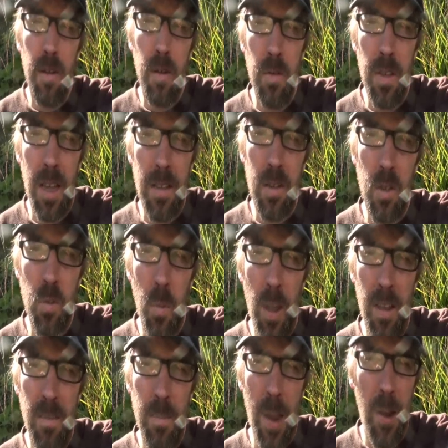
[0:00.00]

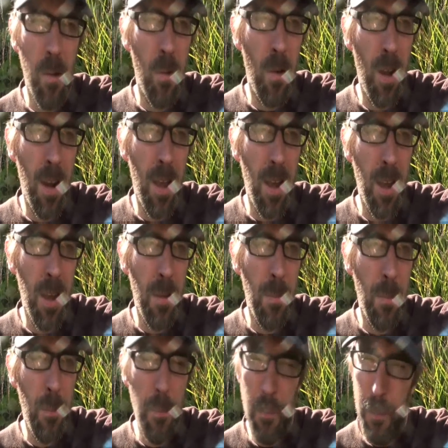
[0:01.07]
2012, marijuana
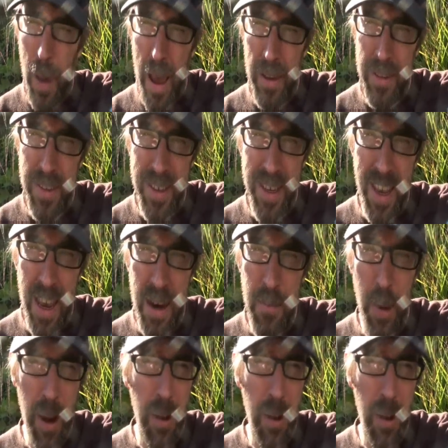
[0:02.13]
passes again,